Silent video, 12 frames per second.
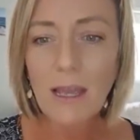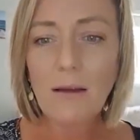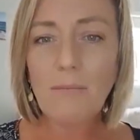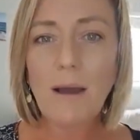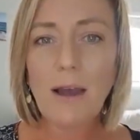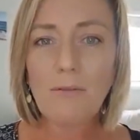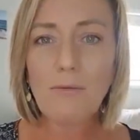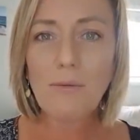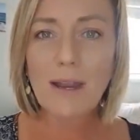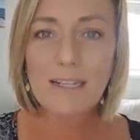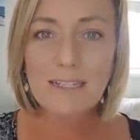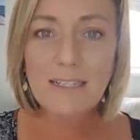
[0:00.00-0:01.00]
But
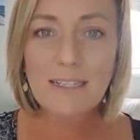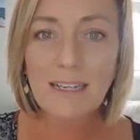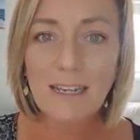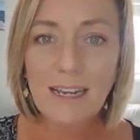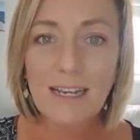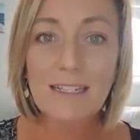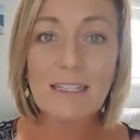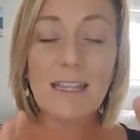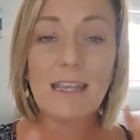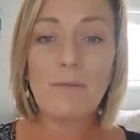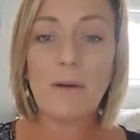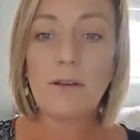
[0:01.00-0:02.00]
resting is
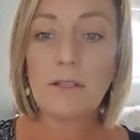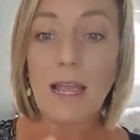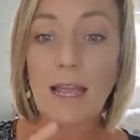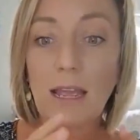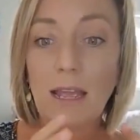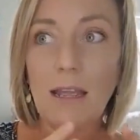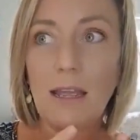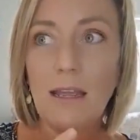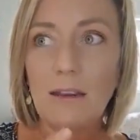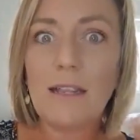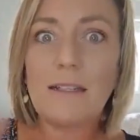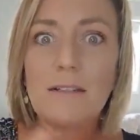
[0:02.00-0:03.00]
the most
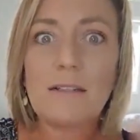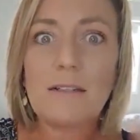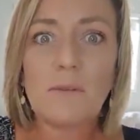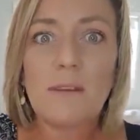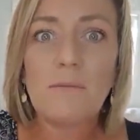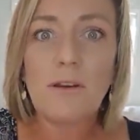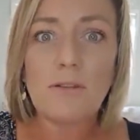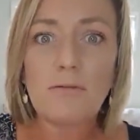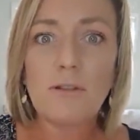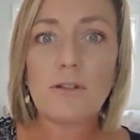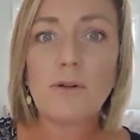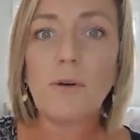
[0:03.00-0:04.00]
is most
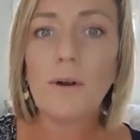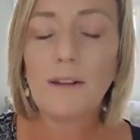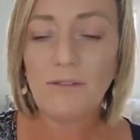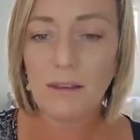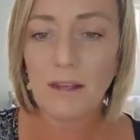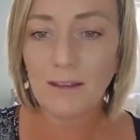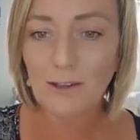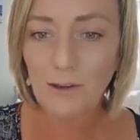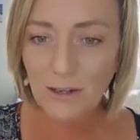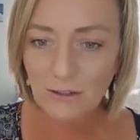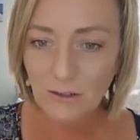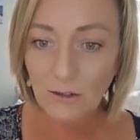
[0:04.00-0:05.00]
restorative thing that you
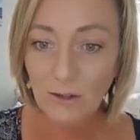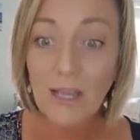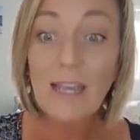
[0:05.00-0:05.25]
can do.